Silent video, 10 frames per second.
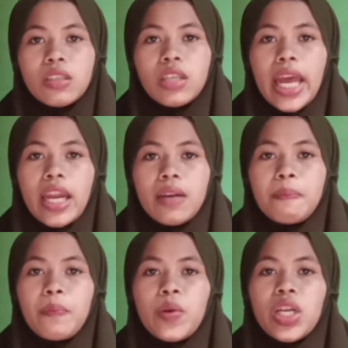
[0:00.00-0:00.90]
and
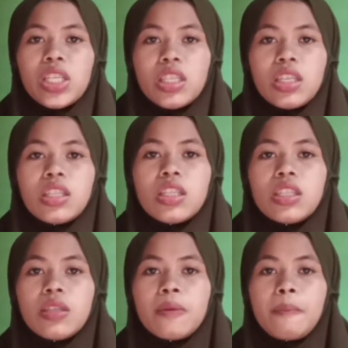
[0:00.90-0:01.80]
present
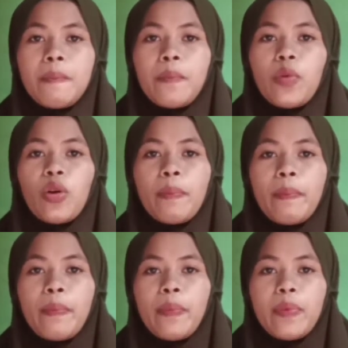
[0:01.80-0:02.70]
a
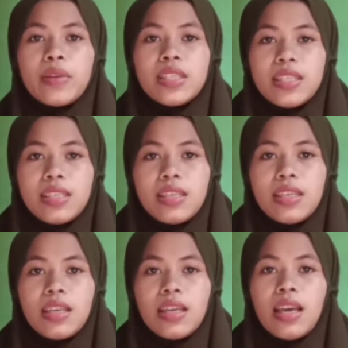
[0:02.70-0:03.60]
prophecy,
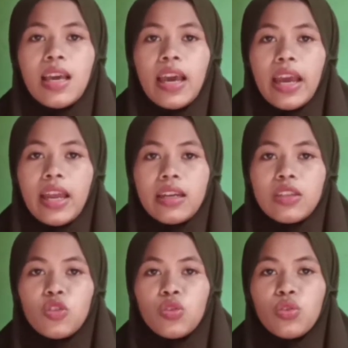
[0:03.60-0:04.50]
and
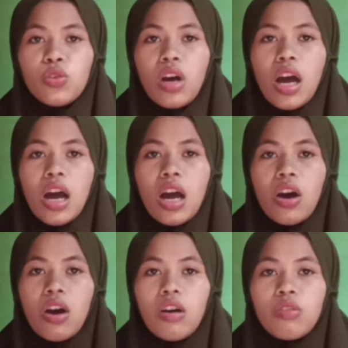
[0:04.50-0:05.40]
to
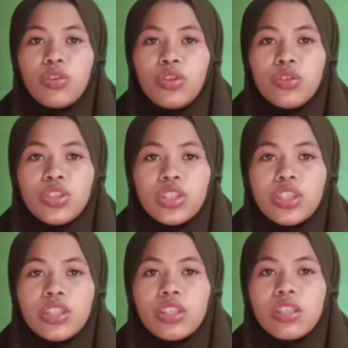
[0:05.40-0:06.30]

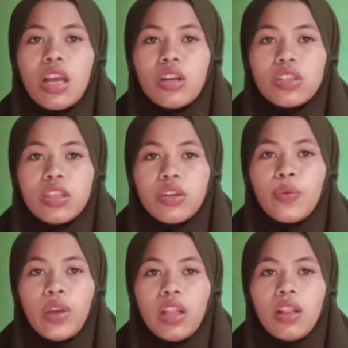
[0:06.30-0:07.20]
Uther's daughter
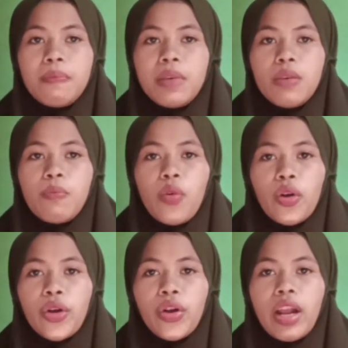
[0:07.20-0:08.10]
will be
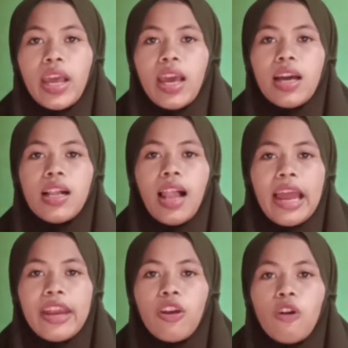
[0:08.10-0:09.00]
born a
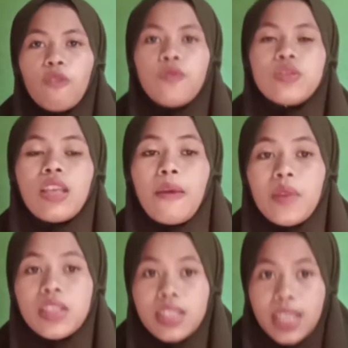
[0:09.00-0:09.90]
line of
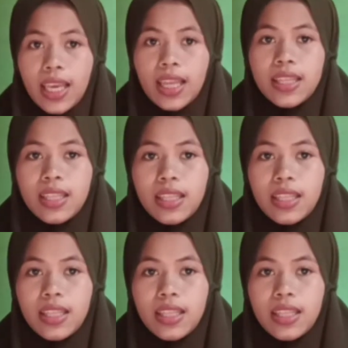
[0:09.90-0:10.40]
seven skin.